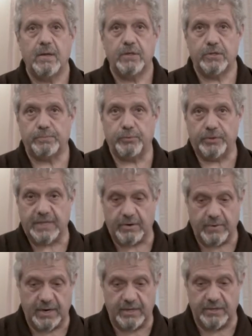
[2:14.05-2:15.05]
Just put
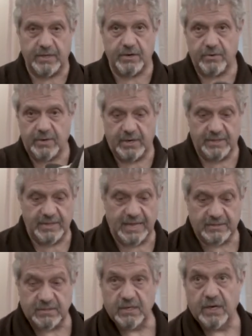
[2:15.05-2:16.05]
that right in there and
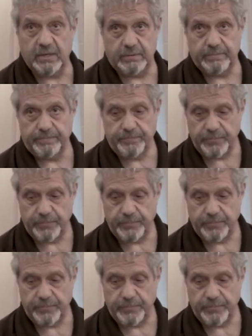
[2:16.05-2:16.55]
that's done.